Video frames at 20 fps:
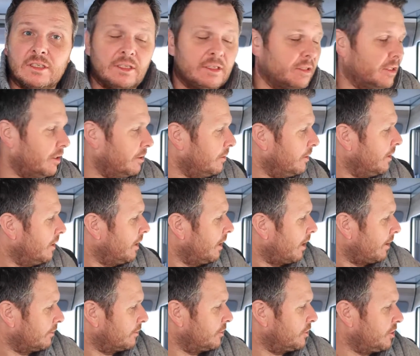No,
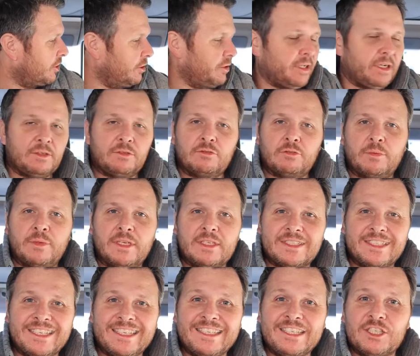I'm going to show you how to replace
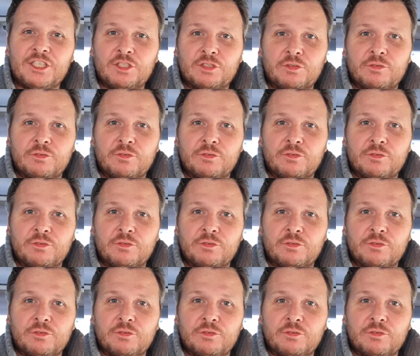the hinges on